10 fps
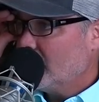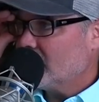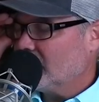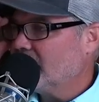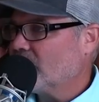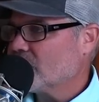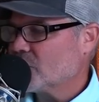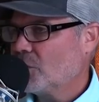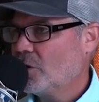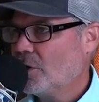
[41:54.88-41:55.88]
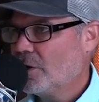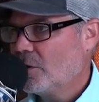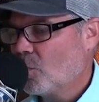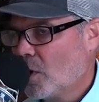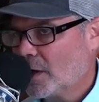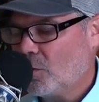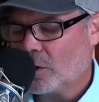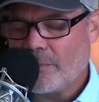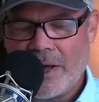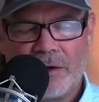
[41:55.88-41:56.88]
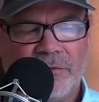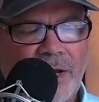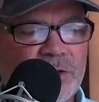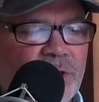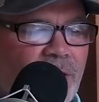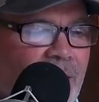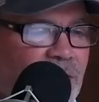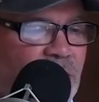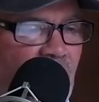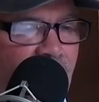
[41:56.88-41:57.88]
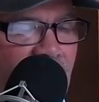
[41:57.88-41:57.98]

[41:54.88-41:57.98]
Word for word: delivers 1/4 pound of nitrogen. And that's John